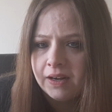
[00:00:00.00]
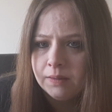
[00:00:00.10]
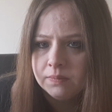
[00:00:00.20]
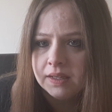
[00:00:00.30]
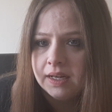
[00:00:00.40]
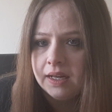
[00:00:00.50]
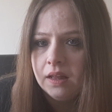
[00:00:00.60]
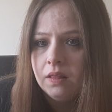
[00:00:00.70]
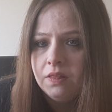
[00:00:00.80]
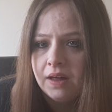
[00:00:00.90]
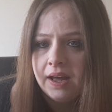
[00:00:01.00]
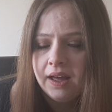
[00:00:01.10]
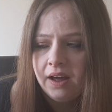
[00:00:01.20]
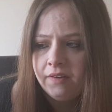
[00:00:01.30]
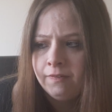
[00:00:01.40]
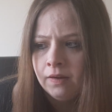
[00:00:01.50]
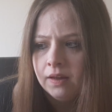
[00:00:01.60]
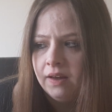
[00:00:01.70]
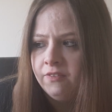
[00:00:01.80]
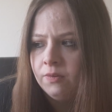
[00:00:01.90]
family, they have
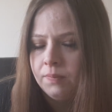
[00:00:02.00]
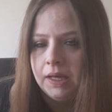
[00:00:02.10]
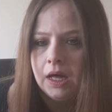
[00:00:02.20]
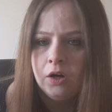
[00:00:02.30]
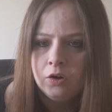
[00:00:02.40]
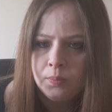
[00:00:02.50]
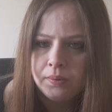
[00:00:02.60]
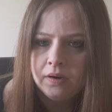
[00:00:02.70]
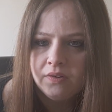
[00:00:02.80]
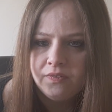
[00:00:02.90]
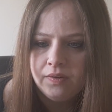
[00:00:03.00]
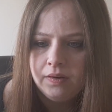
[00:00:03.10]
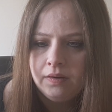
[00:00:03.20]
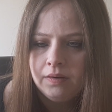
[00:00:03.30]
given me a couple of